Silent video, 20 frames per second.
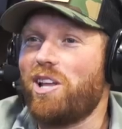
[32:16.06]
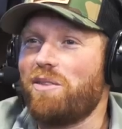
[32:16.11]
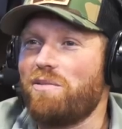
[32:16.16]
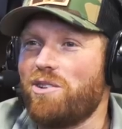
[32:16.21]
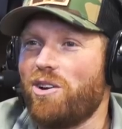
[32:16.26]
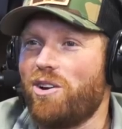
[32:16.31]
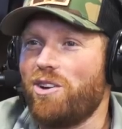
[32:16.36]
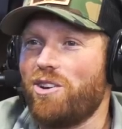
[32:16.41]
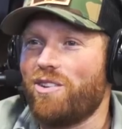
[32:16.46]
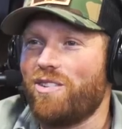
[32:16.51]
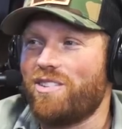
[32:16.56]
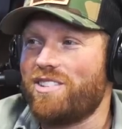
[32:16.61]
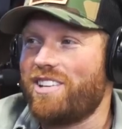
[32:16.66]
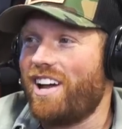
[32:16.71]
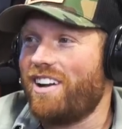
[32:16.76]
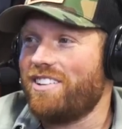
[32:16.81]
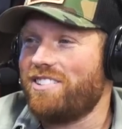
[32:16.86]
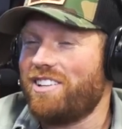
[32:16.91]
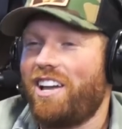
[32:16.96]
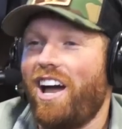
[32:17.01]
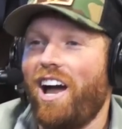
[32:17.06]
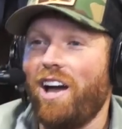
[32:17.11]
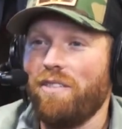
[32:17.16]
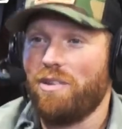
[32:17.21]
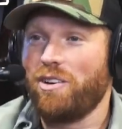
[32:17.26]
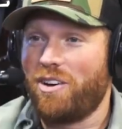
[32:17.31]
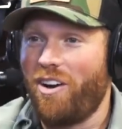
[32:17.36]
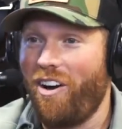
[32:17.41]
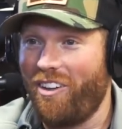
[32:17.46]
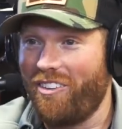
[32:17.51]
you let me know you are in town? I was like, I'm
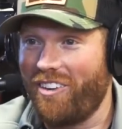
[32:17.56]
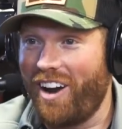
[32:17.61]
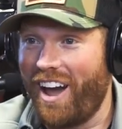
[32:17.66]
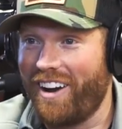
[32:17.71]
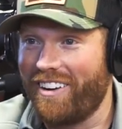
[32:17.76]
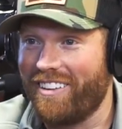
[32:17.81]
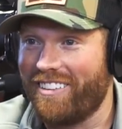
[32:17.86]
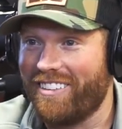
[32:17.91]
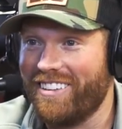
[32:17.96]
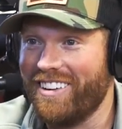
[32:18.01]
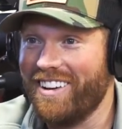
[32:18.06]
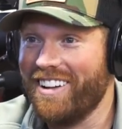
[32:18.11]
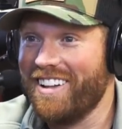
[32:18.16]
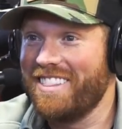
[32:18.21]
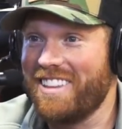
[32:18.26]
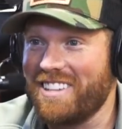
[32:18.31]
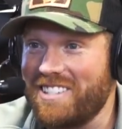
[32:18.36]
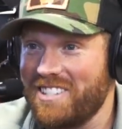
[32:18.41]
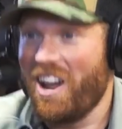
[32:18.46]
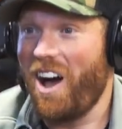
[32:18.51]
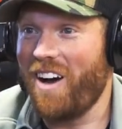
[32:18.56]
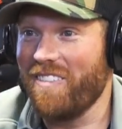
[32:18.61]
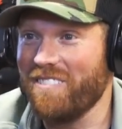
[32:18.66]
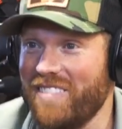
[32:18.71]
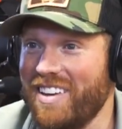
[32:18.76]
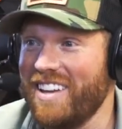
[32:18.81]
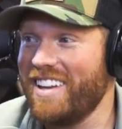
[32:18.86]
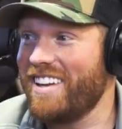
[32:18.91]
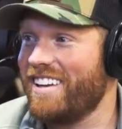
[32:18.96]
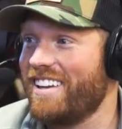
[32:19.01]
in Colorado. This not
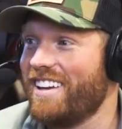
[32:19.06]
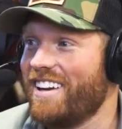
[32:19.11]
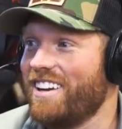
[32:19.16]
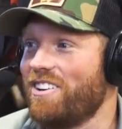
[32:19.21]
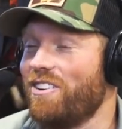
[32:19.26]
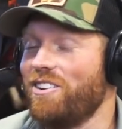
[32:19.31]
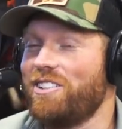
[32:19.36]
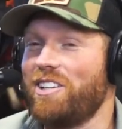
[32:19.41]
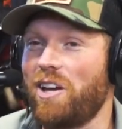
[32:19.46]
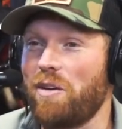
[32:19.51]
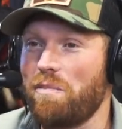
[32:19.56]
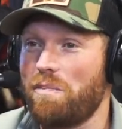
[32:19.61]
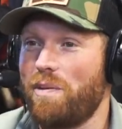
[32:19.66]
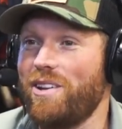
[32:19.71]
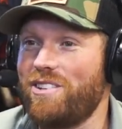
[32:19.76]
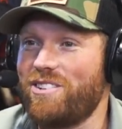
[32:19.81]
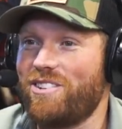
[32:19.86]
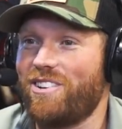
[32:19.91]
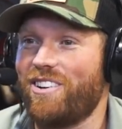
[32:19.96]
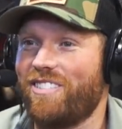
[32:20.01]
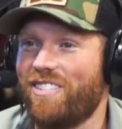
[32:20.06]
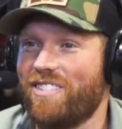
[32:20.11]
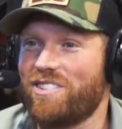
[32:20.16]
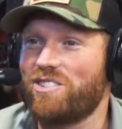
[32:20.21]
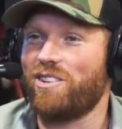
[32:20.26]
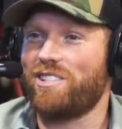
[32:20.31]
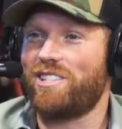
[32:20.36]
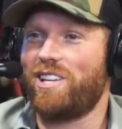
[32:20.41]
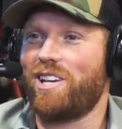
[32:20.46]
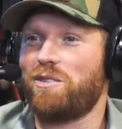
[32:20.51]
me. Go take a picture of him.
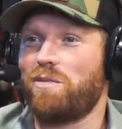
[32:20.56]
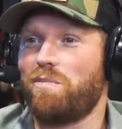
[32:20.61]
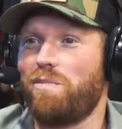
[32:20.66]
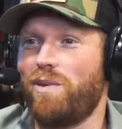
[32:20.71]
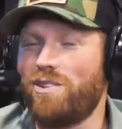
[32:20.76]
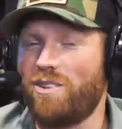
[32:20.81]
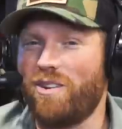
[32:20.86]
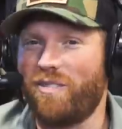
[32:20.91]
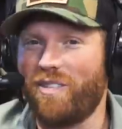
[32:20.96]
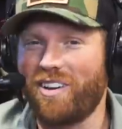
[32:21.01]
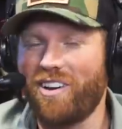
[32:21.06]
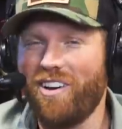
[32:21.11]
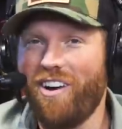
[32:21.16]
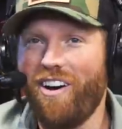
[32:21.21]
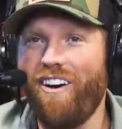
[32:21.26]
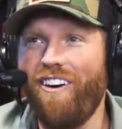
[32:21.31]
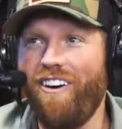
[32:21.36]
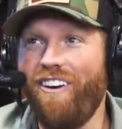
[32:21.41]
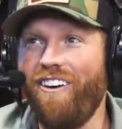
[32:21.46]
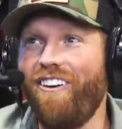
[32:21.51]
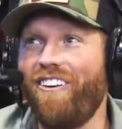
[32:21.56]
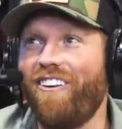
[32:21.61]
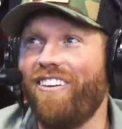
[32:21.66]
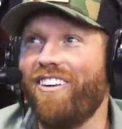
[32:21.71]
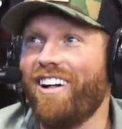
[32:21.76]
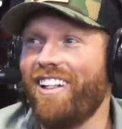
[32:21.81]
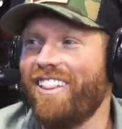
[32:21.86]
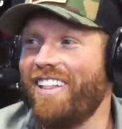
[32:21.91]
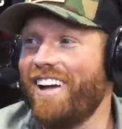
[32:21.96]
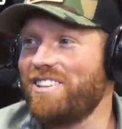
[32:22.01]
So he takes a picture. I'm like, oh,
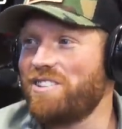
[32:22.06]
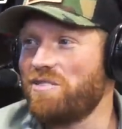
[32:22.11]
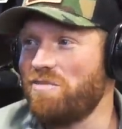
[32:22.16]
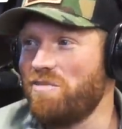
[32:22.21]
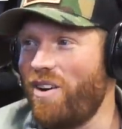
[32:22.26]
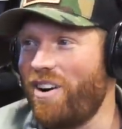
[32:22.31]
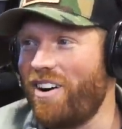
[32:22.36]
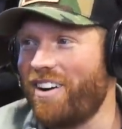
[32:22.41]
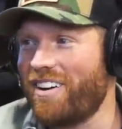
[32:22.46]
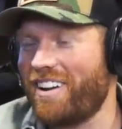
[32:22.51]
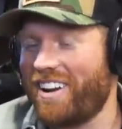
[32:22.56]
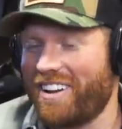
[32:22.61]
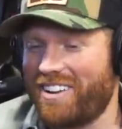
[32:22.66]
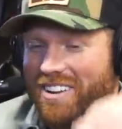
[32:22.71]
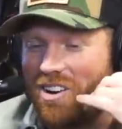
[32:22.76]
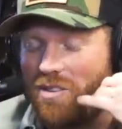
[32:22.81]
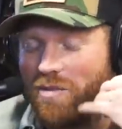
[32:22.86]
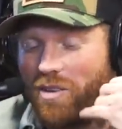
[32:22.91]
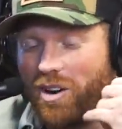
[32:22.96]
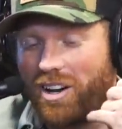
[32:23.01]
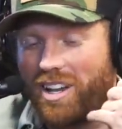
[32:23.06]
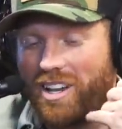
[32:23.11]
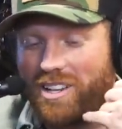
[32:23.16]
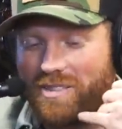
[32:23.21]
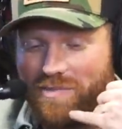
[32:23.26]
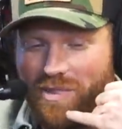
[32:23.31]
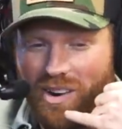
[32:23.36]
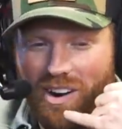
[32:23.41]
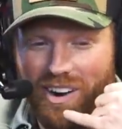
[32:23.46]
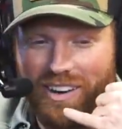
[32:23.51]
that's Mark. And I call Mark. Hey,
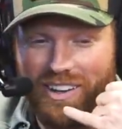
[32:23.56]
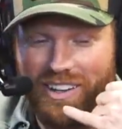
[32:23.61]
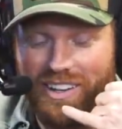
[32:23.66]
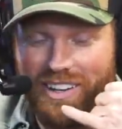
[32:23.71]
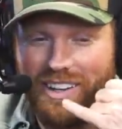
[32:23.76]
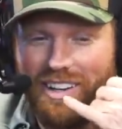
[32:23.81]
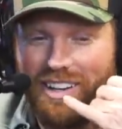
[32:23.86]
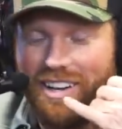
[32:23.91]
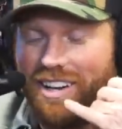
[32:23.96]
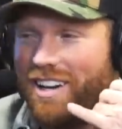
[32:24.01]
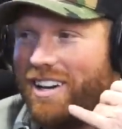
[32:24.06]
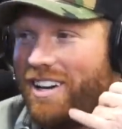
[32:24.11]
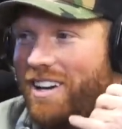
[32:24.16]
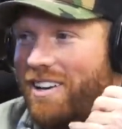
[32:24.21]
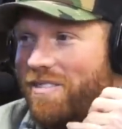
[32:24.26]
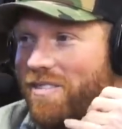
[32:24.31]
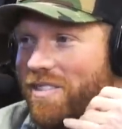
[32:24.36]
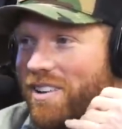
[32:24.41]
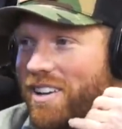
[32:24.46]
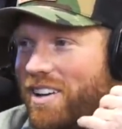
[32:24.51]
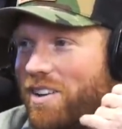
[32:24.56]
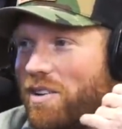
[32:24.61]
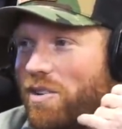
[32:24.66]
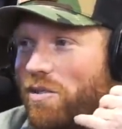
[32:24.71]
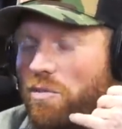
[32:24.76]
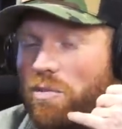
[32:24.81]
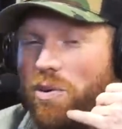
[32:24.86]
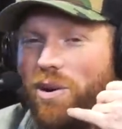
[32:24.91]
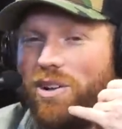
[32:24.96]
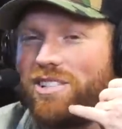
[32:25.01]
Mark. Um,
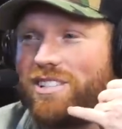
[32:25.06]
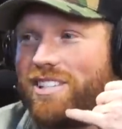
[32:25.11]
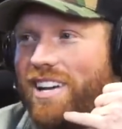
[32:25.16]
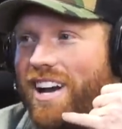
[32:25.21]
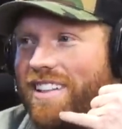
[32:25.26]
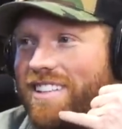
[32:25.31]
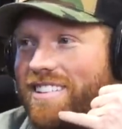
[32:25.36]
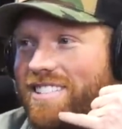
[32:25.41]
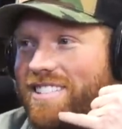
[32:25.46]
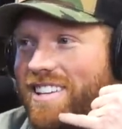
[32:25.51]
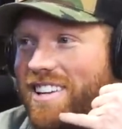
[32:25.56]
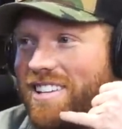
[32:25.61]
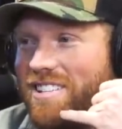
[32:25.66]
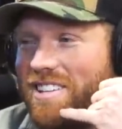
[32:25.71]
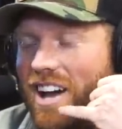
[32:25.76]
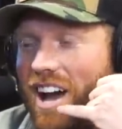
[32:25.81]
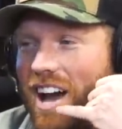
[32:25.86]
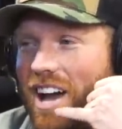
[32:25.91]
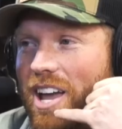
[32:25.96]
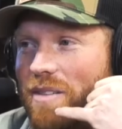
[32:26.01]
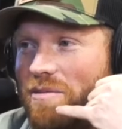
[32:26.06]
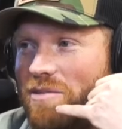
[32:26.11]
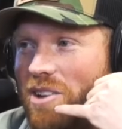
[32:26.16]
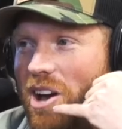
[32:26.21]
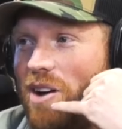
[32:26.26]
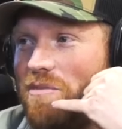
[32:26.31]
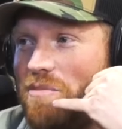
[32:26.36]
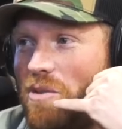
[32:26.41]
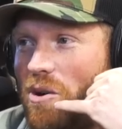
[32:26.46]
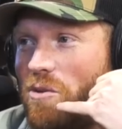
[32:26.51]
put a sign that says "I am
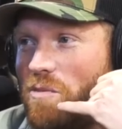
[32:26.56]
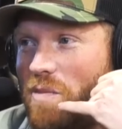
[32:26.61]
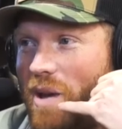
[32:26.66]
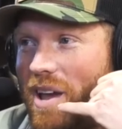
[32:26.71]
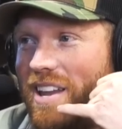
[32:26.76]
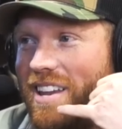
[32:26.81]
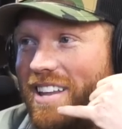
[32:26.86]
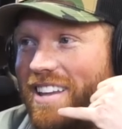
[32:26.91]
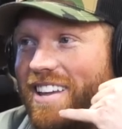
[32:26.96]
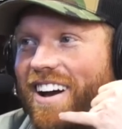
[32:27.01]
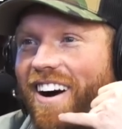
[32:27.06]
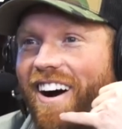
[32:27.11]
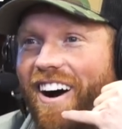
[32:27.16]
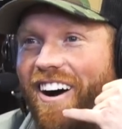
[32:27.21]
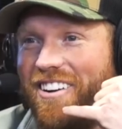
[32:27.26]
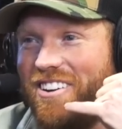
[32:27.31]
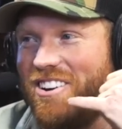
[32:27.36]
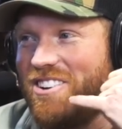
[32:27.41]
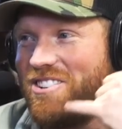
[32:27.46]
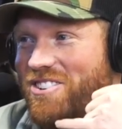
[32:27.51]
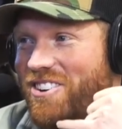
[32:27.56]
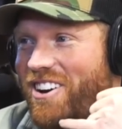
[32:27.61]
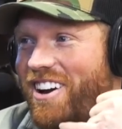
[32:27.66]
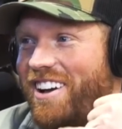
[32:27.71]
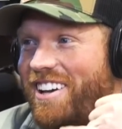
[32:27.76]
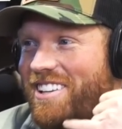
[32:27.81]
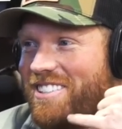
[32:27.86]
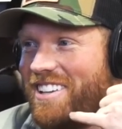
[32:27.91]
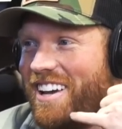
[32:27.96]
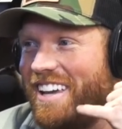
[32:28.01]
not Beau Baty" on your
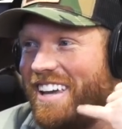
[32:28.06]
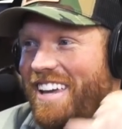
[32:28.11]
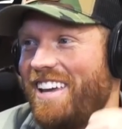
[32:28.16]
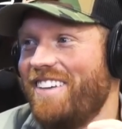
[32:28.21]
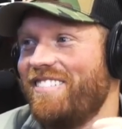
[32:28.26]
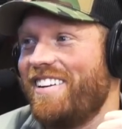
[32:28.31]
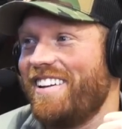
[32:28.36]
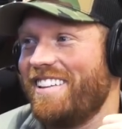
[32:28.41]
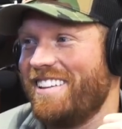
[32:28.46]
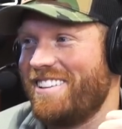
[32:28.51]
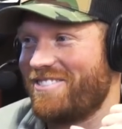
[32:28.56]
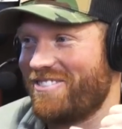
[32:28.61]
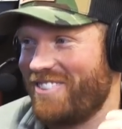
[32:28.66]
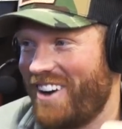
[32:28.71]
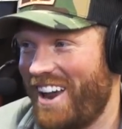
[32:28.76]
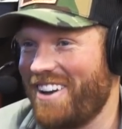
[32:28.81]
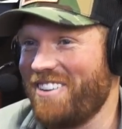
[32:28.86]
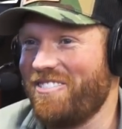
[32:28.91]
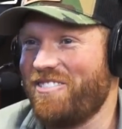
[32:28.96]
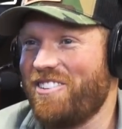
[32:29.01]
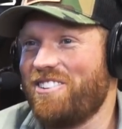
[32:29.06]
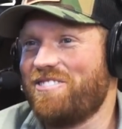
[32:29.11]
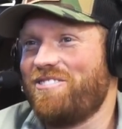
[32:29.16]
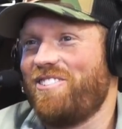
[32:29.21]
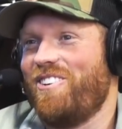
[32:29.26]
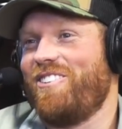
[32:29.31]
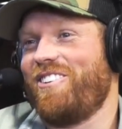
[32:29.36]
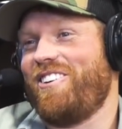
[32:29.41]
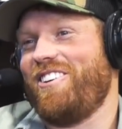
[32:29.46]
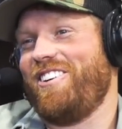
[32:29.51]
truck because I keep getting these random weird
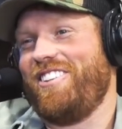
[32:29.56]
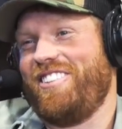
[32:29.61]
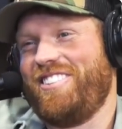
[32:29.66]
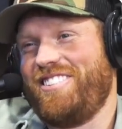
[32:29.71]
phone calls.